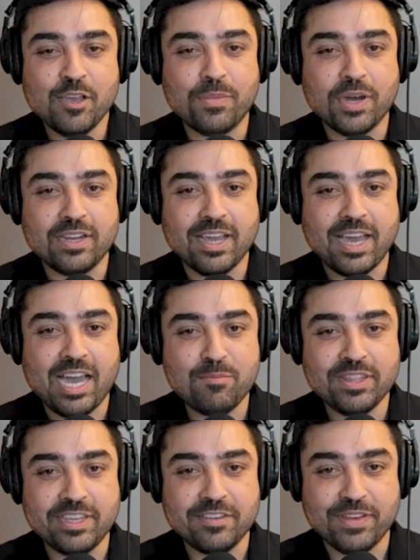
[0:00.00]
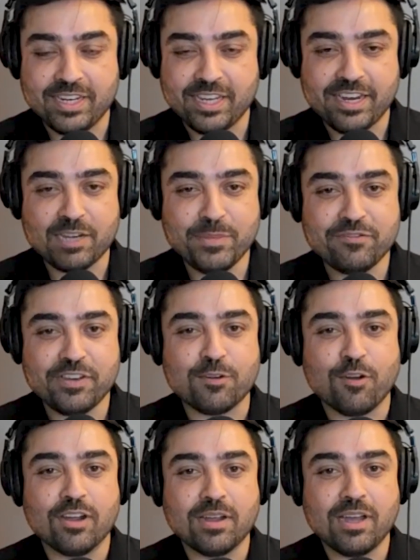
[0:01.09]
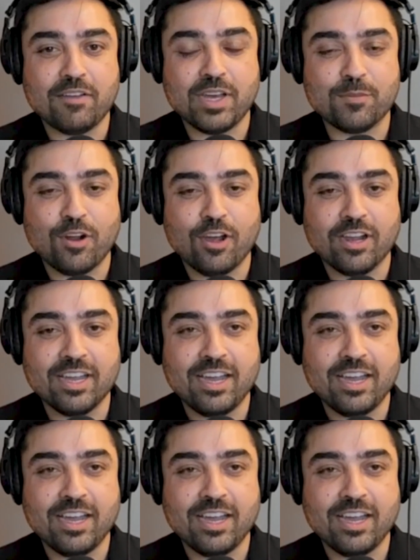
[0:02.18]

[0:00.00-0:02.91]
but I believe, and correct me if I'm wrong,